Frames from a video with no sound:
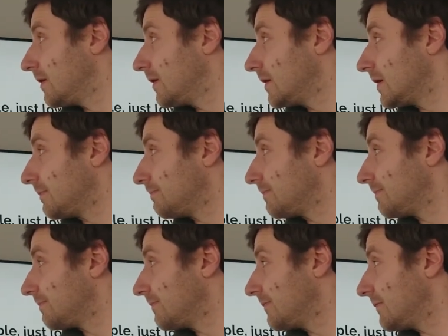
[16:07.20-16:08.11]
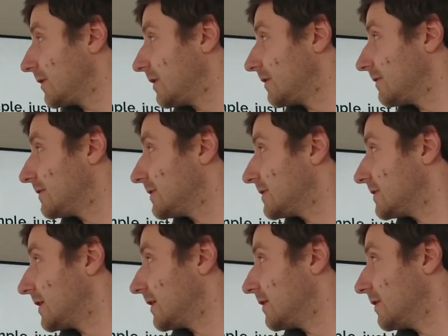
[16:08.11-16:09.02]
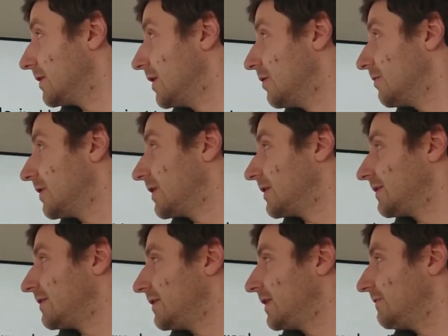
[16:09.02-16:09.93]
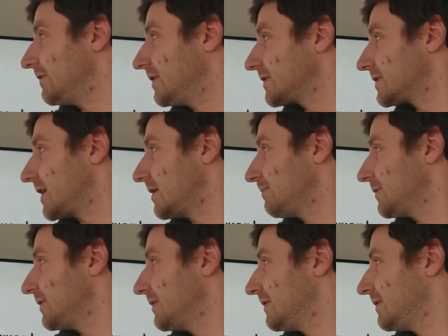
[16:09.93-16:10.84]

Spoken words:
Yep. Well, this is the lower level example,